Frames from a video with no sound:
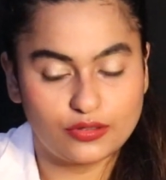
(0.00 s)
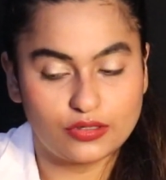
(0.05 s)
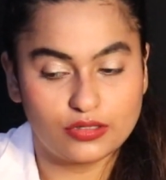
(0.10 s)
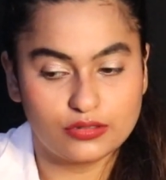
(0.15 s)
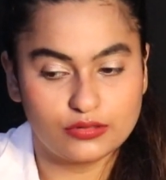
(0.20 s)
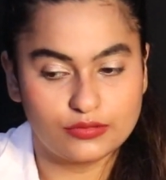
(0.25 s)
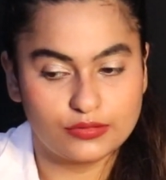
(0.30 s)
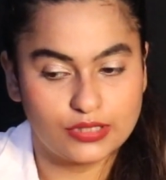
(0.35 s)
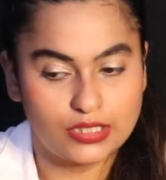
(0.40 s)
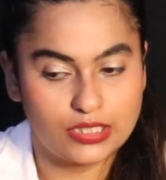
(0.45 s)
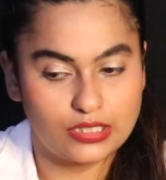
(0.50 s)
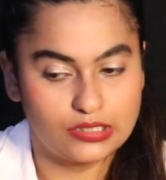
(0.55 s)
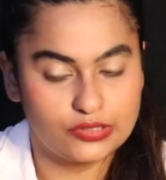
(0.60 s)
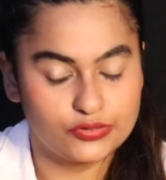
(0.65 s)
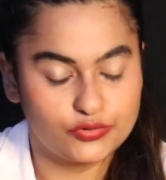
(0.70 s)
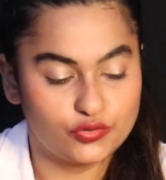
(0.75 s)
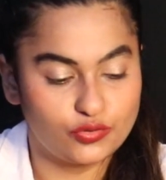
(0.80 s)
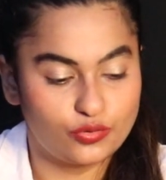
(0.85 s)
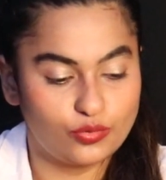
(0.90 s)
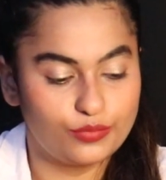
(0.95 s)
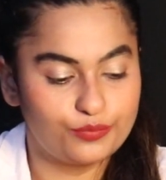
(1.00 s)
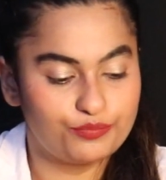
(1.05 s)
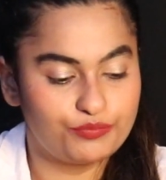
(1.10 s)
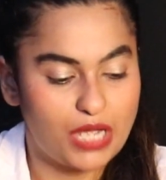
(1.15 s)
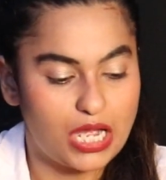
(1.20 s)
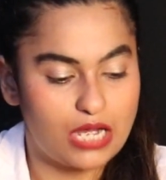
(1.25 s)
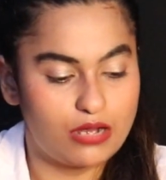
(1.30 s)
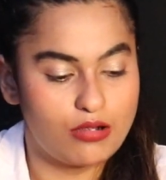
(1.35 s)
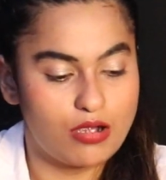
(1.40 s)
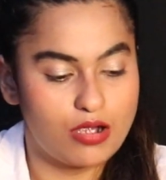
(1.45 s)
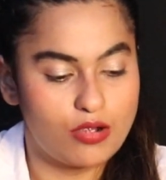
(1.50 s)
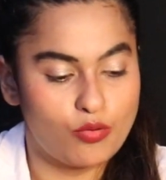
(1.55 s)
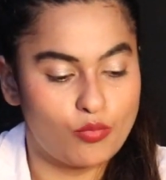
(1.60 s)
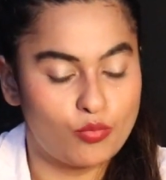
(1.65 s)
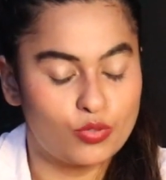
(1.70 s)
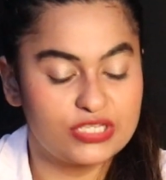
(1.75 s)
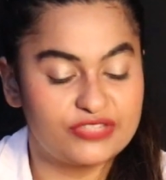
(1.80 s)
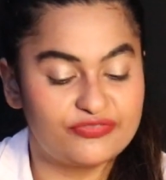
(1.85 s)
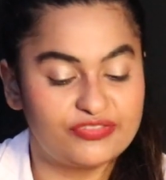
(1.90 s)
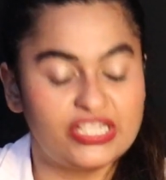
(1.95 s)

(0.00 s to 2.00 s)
was